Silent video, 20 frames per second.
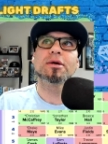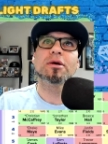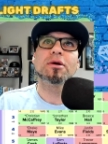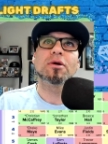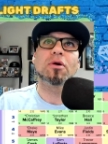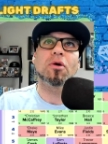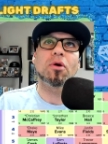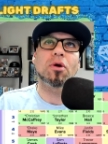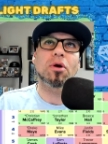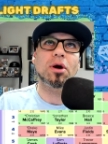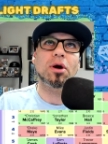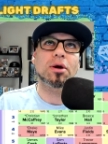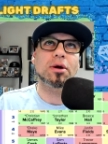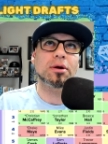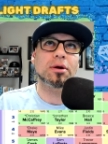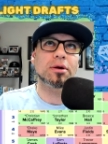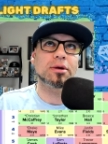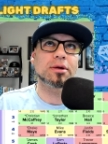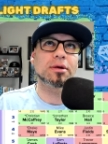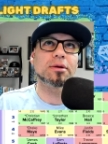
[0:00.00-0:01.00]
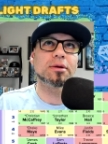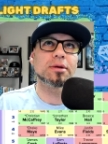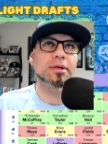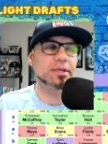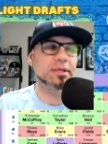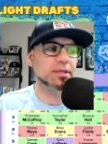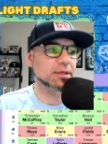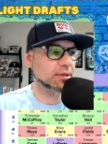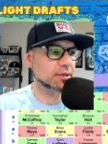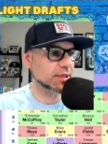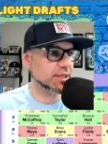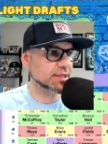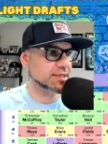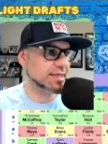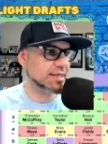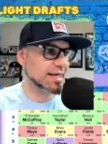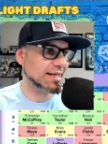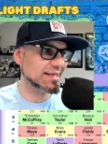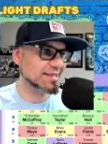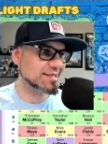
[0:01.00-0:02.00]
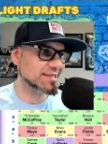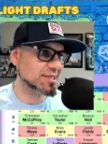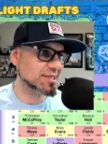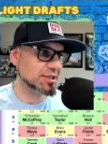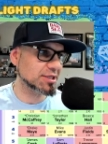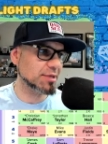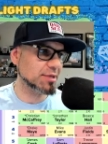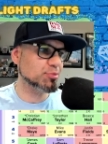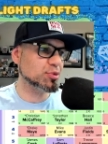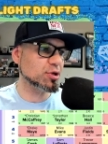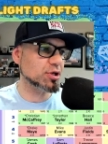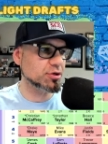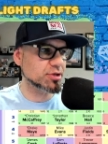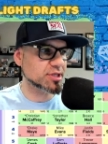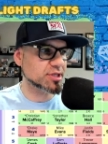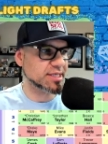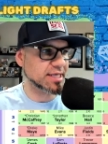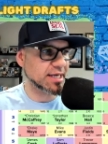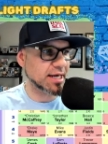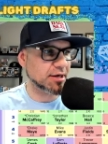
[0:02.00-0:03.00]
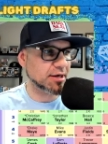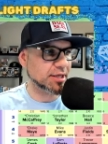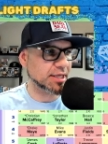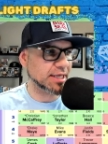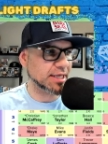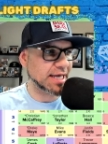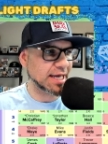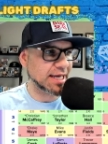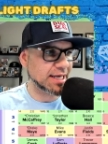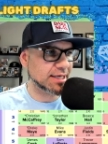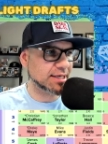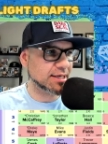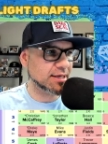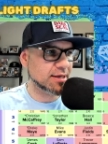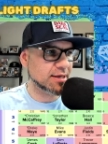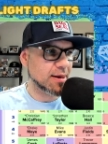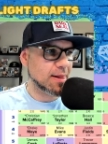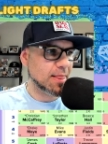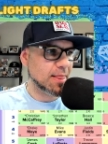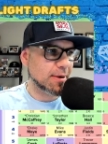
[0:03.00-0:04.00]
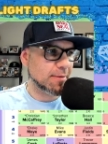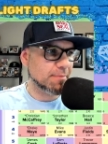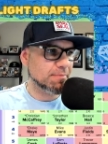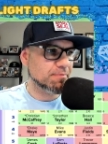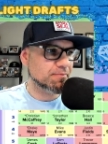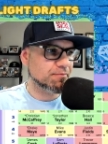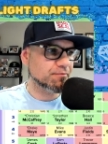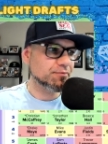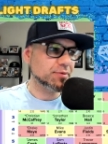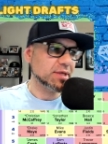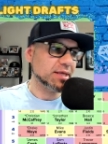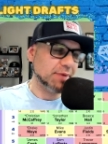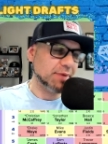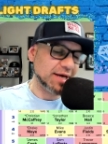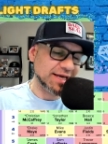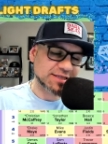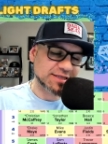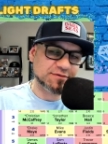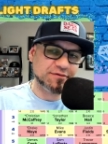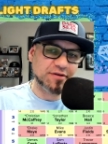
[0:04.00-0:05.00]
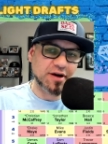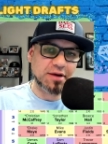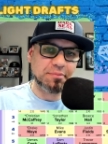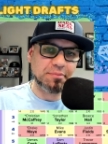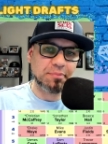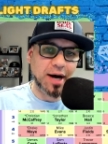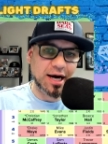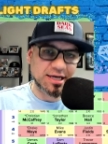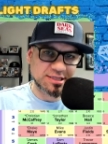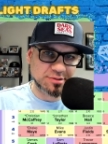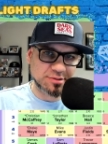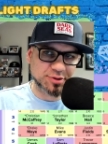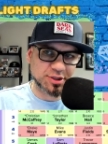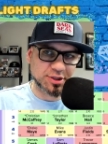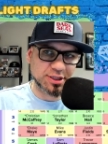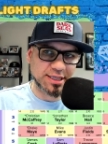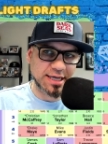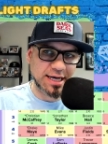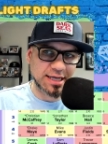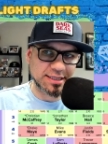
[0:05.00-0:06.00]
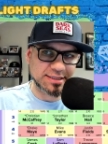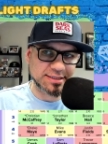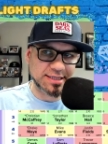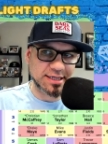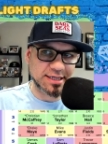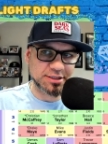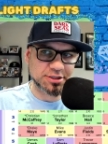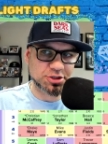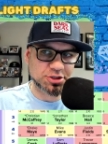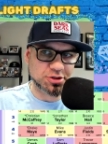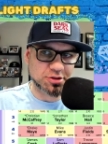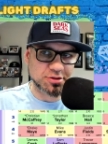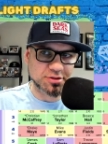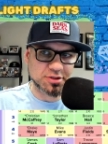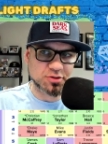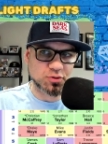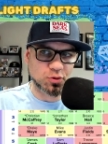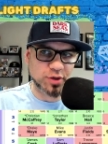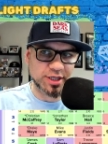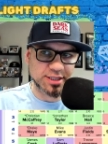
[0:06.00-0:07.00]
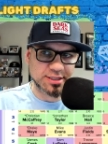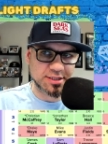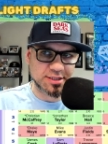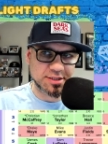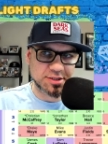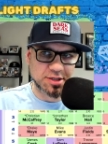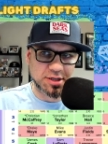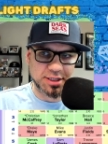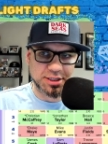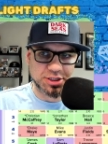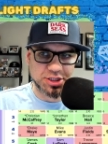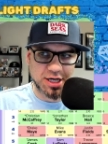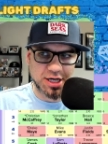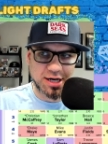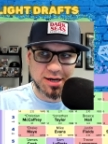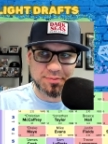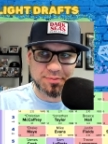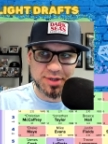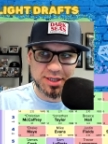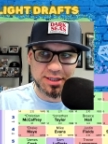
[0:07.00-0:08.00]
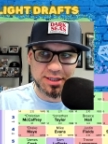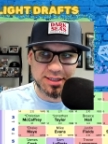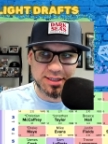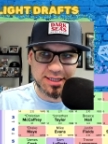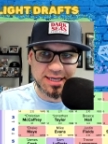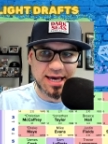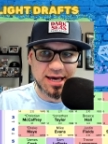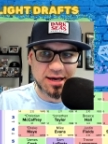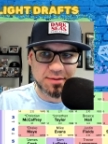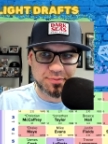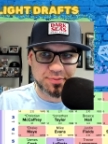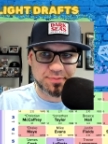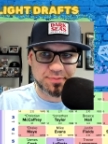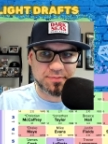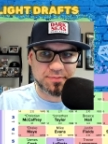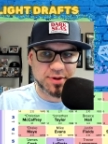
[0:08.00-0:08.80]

or is not necessarily producing out of the gate, it's very possible a guy like Daniel Jones wins a starting job in camp.